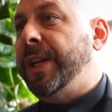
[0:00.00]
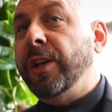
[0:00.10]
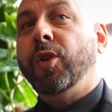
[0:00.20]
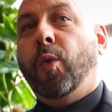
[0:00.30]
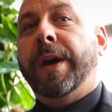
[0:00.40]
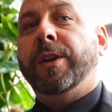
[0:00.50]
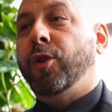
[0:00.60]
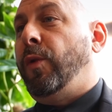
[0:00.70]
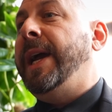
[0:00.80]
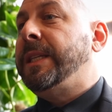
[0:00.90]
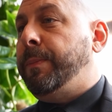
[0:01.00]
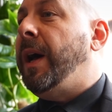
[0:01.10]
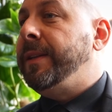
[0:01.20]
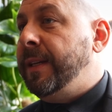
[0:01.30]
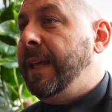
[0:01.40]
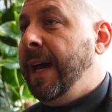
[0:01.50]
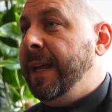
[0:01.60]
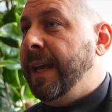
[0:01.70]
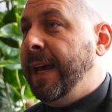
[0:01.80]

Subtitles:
didn't quite grasp onto that